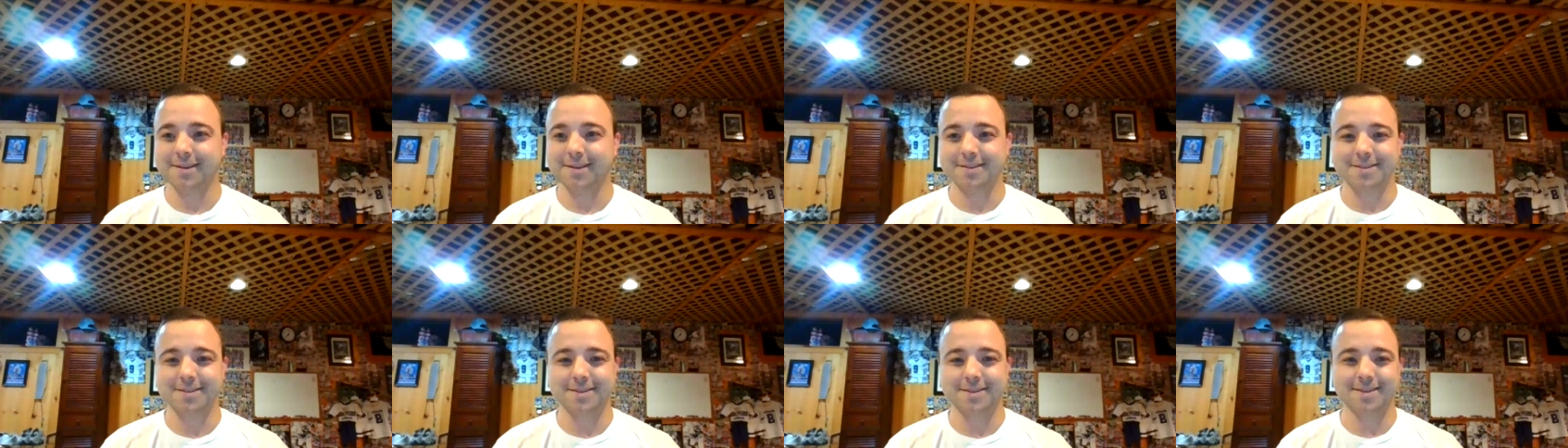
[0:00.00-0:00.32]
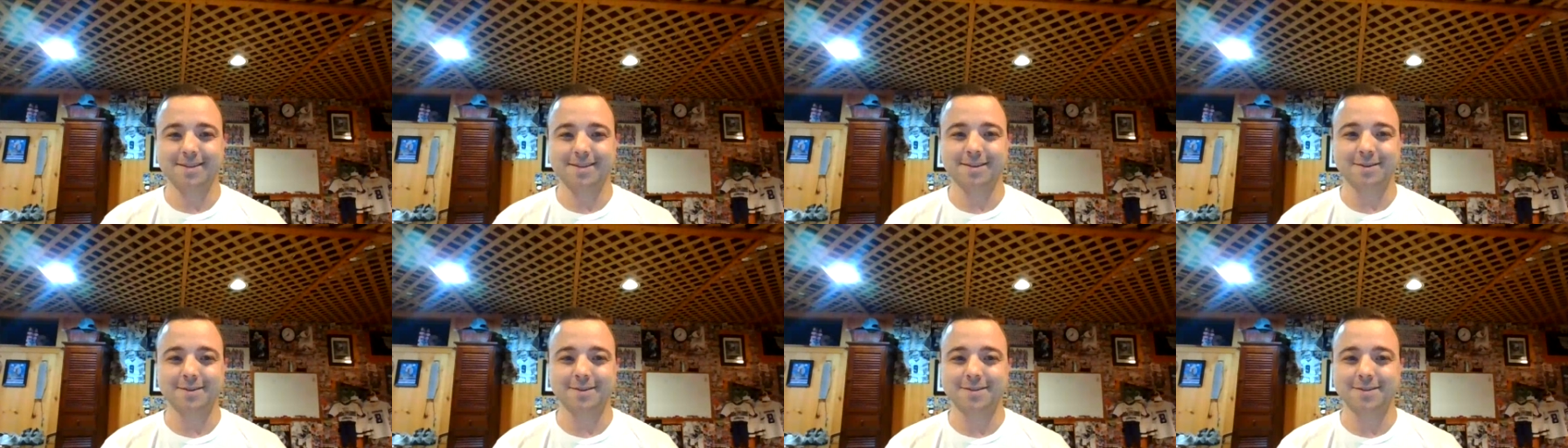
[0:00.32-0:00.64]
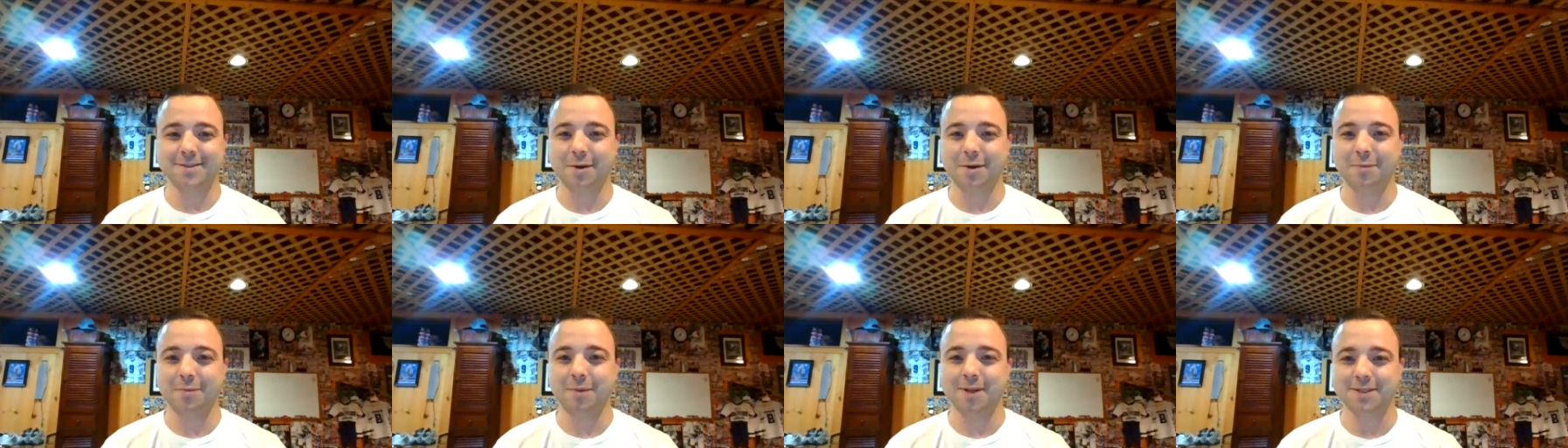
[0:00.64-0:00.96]
there's,
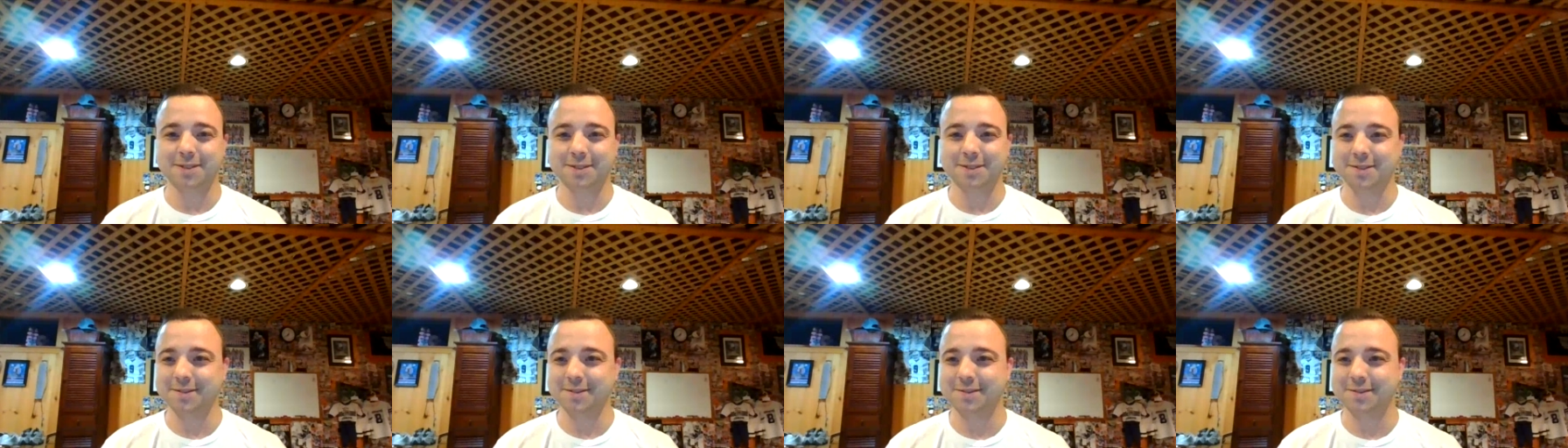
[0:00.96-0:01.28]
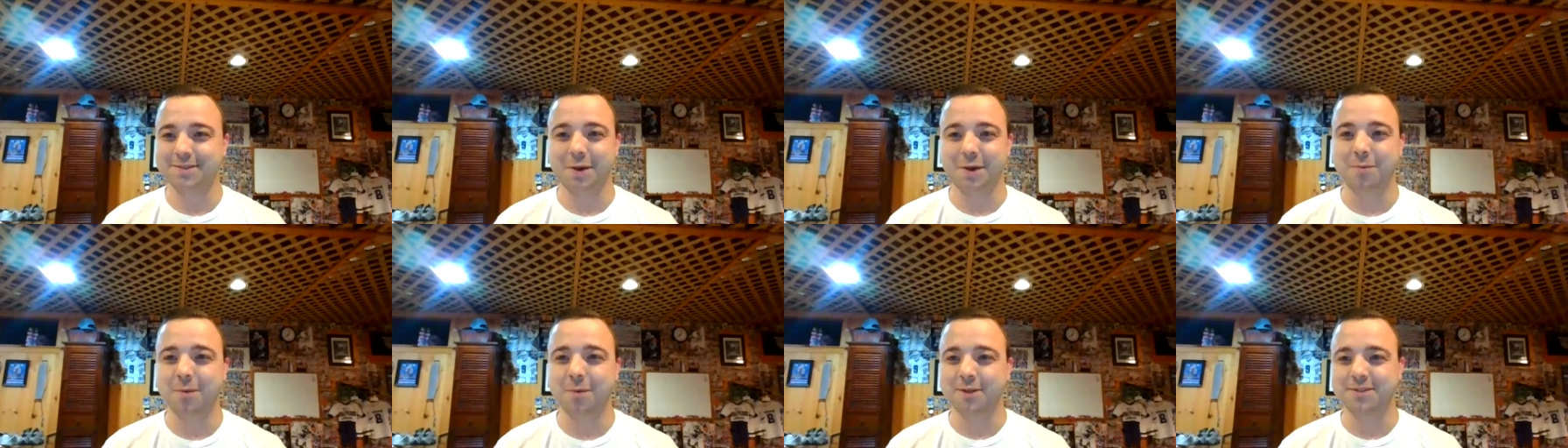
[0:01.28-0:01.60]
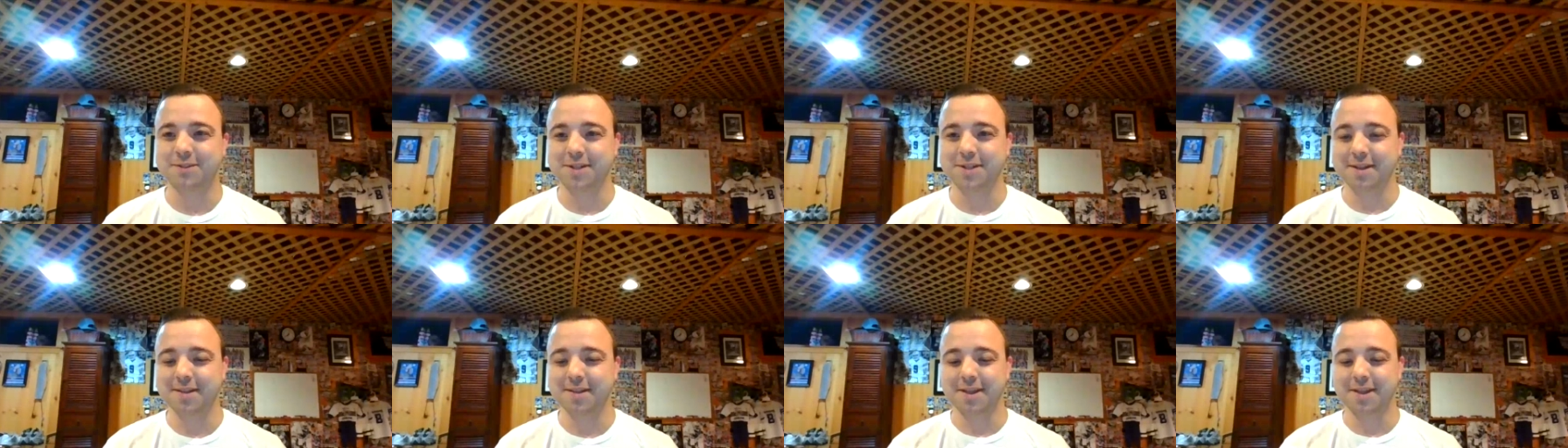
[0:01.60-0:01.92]
there's so much, so
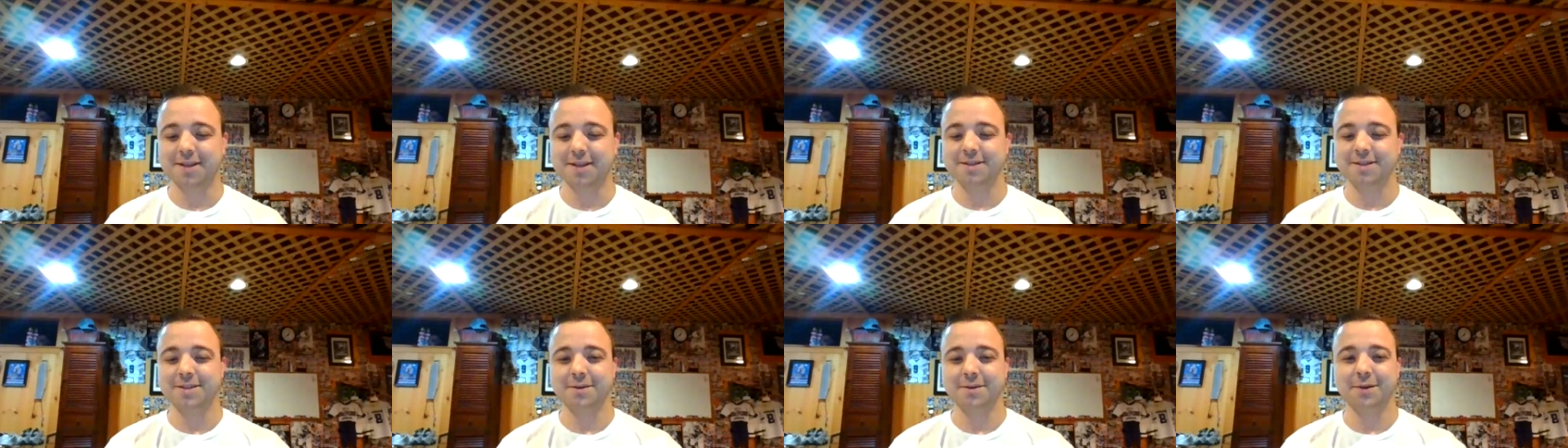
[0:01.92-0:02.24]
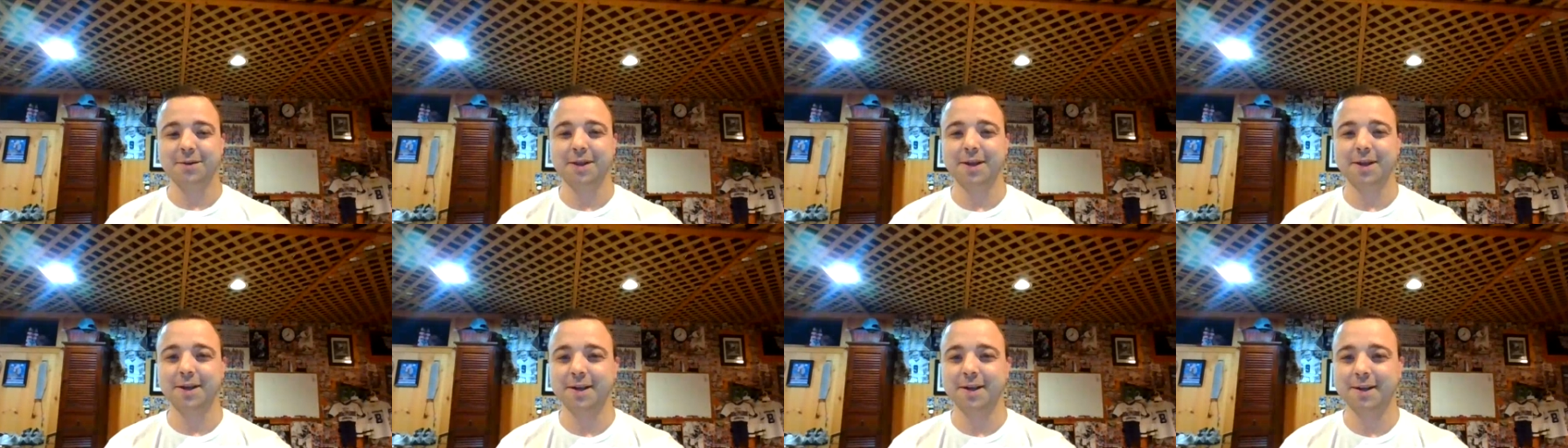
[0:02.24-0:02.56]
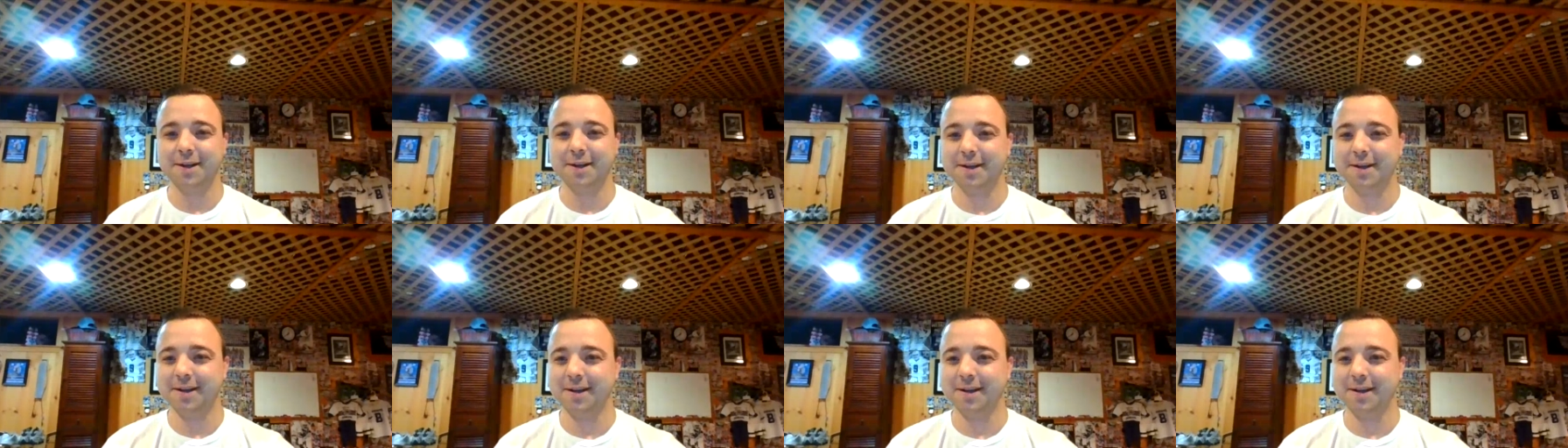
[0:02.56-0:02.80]
much that they could do here.